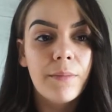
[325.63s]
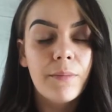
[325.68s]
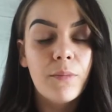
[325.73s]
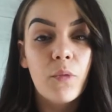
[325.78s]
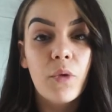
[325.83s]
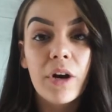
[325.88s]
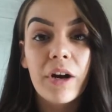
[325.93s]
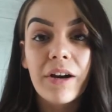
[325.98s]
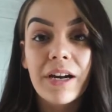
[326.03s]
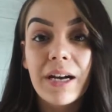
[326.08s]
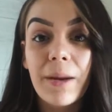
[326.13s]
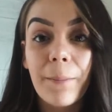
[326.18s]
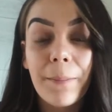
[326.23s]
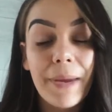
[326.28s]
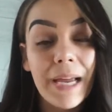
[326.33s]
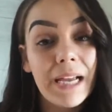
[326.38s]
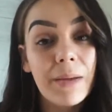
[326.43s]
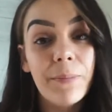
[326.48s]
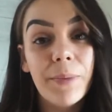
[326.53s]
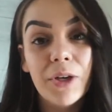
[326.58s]
We're in a
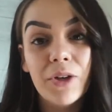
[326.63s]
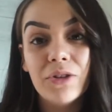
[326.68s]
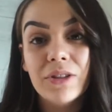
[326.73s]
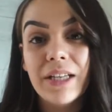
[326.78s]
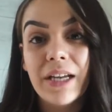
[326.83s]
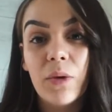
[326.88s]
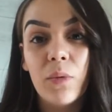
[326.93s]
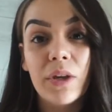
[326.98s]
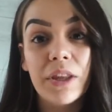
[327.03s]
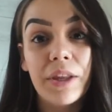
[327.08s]
big building with a